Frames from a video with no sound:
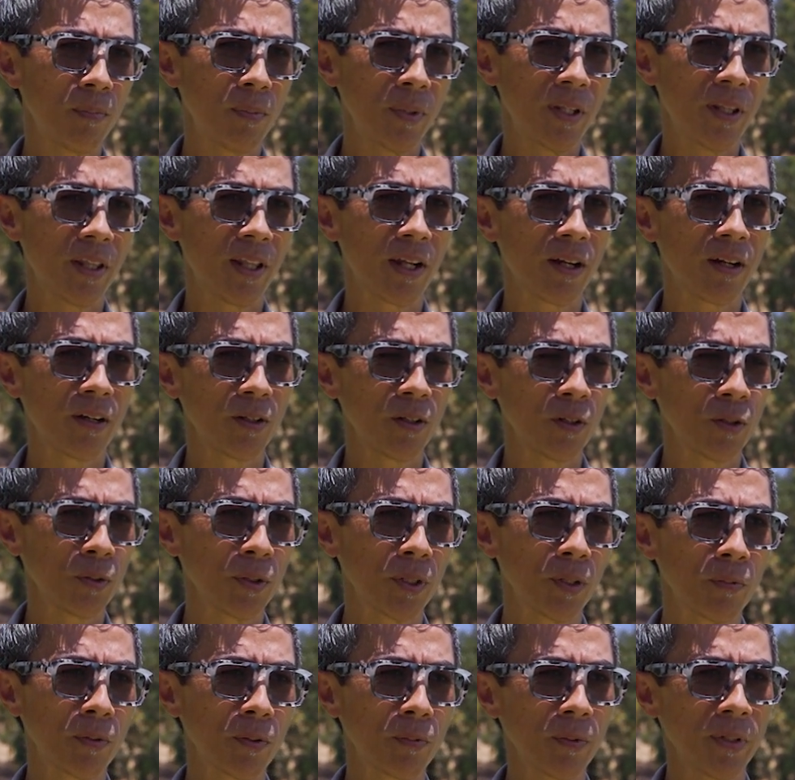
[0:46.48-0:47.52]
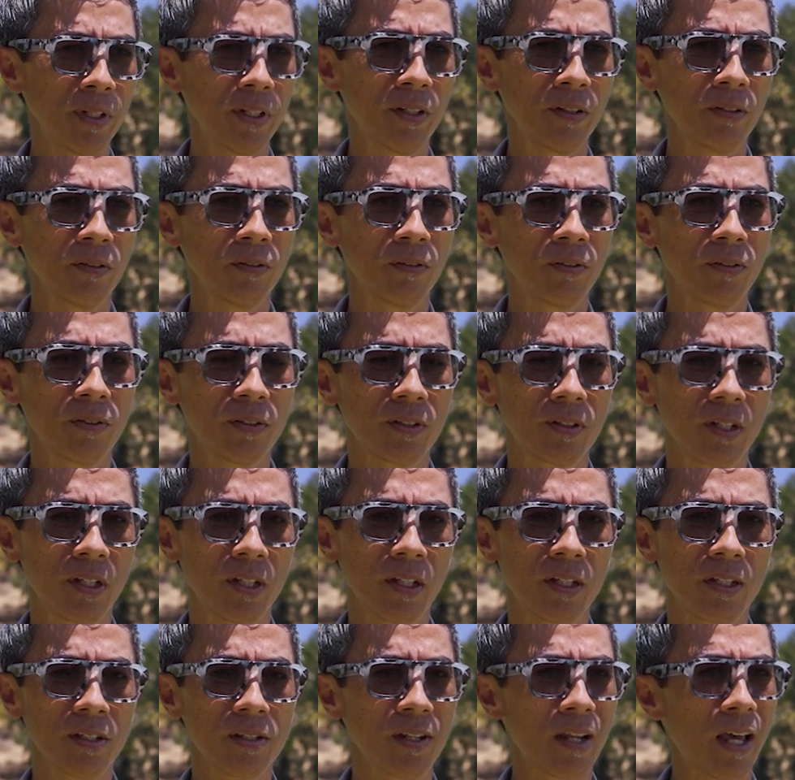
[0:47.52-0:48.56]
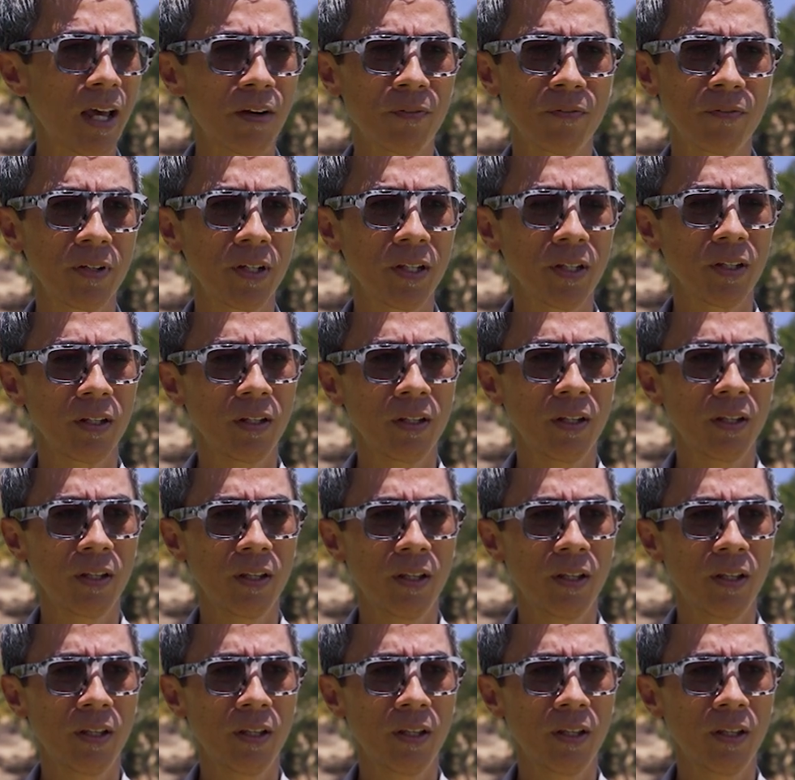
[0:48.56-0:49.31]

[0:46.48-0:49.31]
to be there and doing what we do. It's a lot of fun.